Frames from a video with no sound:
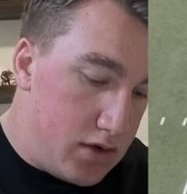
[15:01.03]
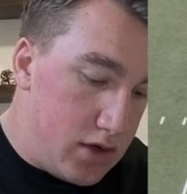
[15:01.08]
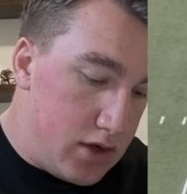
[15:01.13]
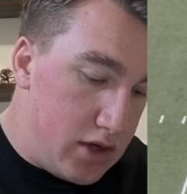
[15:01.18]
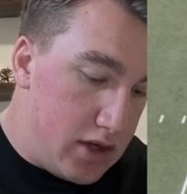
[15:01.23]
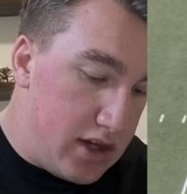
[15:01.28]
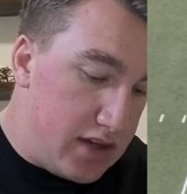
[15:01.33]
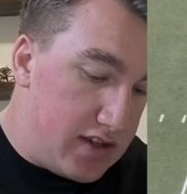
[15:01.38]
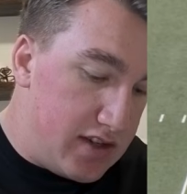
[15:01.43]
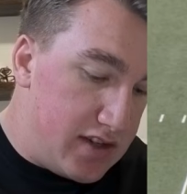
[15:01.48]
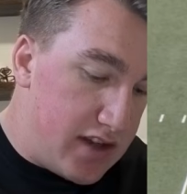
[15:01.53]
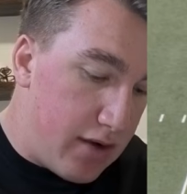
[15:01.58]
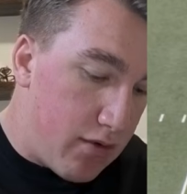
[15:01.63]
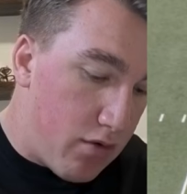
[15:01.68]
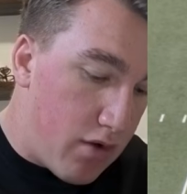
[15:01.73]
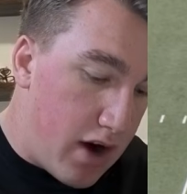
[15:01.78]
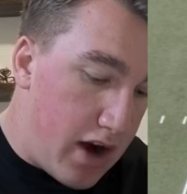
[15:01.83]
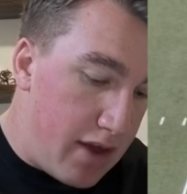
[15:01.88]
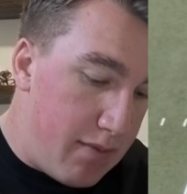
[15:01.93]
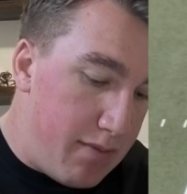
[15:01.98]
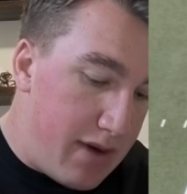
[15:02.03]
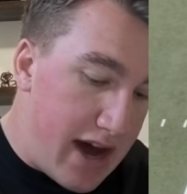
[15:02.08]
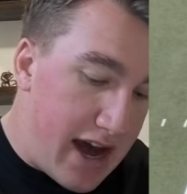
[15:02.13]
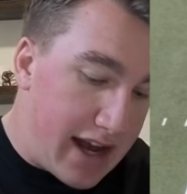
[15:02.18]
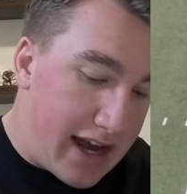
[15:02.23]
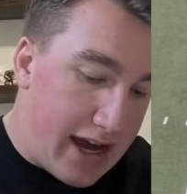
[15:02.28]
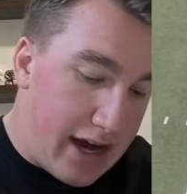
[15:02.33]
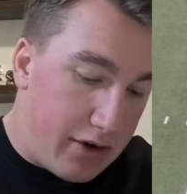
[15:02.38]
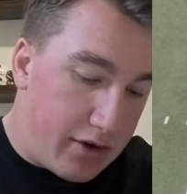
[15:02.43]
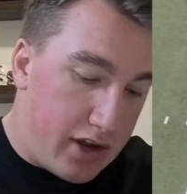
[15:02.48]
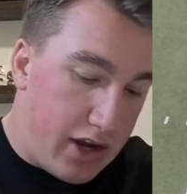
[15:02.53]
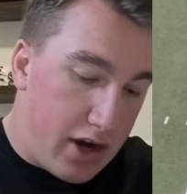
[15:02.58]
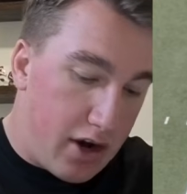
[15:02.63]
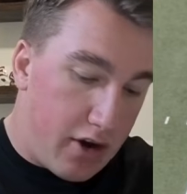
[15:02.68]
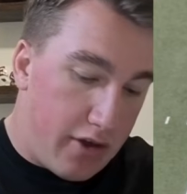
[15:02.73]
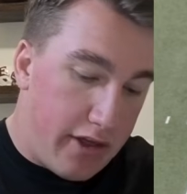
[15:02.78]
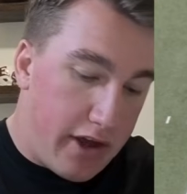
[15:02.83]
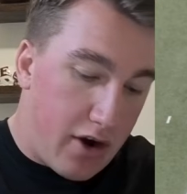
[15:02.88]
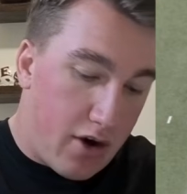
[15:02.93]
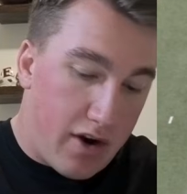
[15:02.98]
This is a running back out
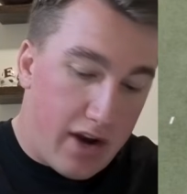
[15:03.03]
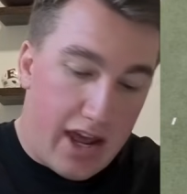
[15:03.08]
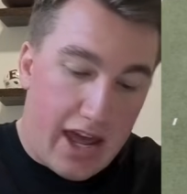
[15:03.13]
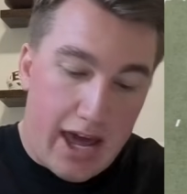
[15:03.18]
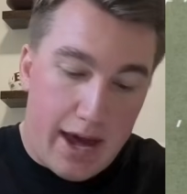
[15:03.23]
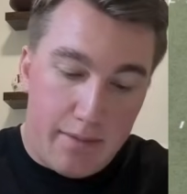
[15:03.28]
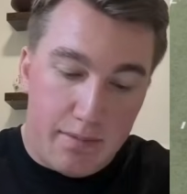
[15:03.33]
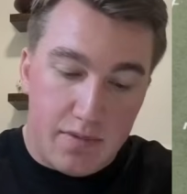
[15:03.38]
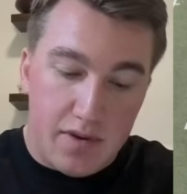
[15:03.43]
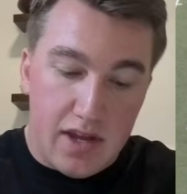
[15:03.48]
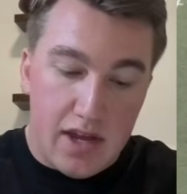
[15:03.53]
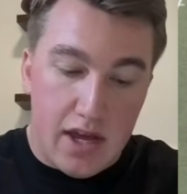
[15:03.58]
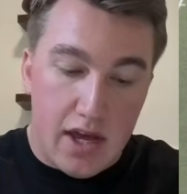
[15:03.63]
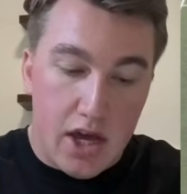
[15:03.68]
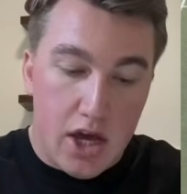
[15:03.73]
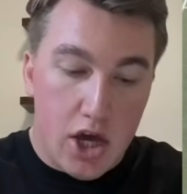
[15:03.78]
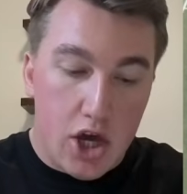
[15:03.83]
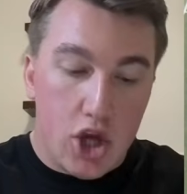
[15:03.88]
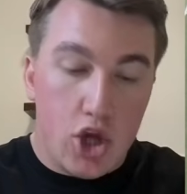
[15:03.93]
here. They're an empty.